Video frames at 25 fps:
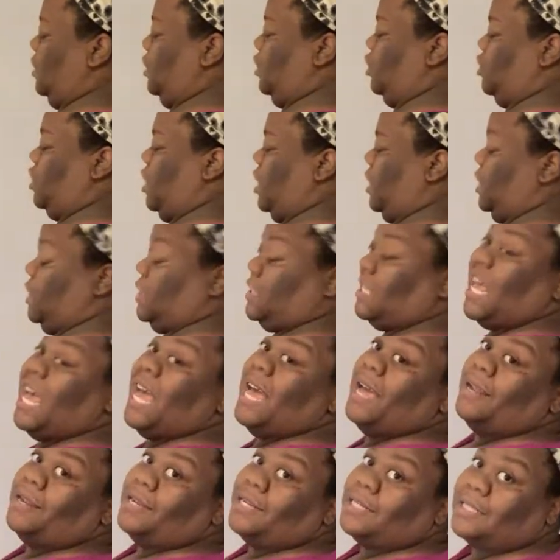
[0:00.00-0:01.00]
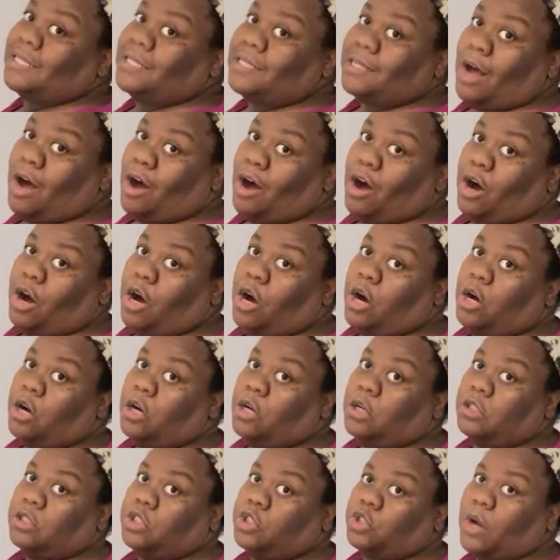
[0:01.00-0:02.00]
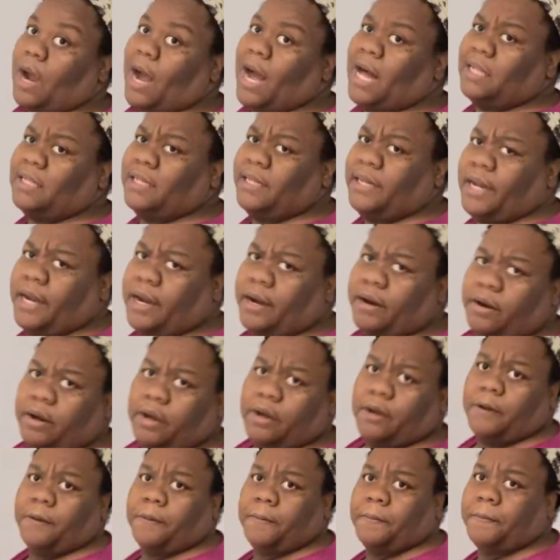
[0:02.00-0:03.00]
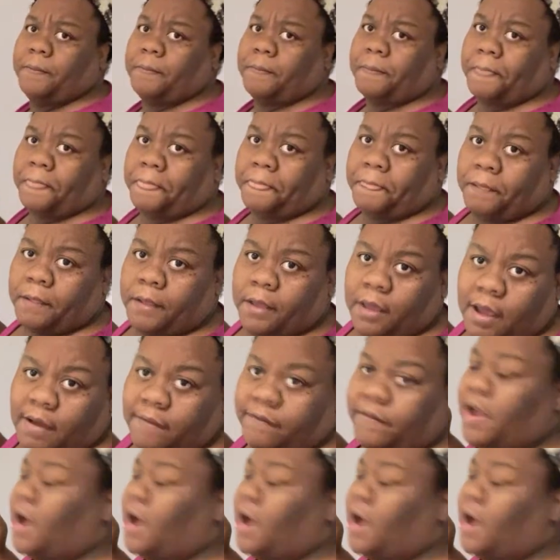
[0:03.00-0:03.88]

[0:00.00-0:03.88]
Let's try this. This is all trial and error. If